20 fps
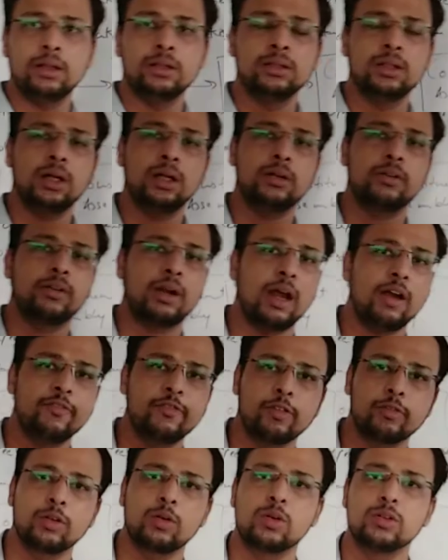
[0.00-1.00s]
in the
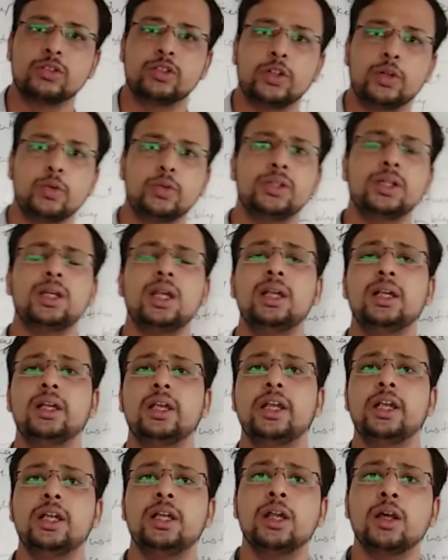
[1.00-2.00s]
draft of the constitution
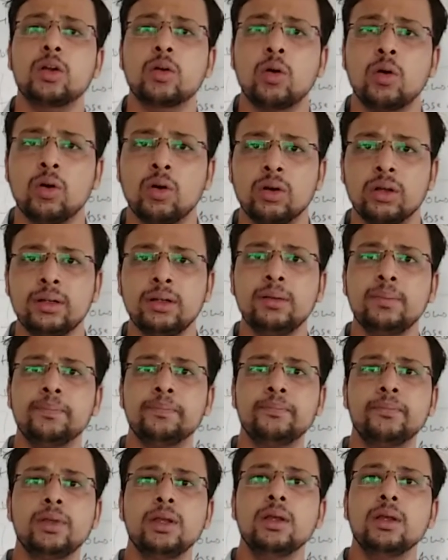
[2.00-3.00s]
and later on
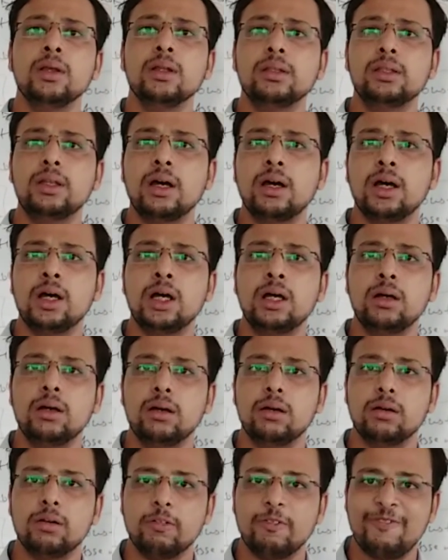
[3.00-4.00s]
the
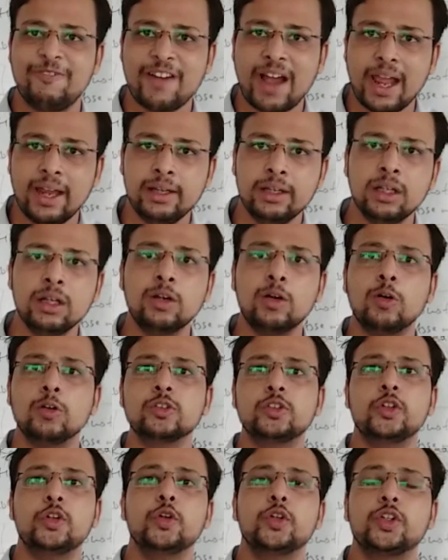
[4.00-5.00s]
final
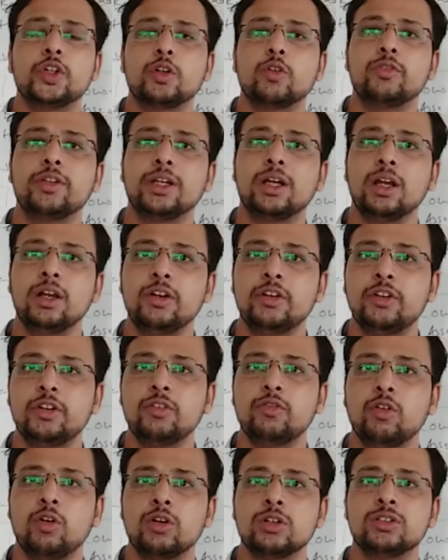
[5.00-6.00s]
constitution of the
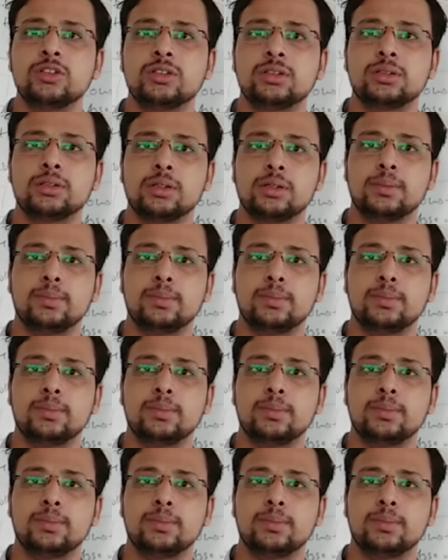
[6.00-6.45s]
country was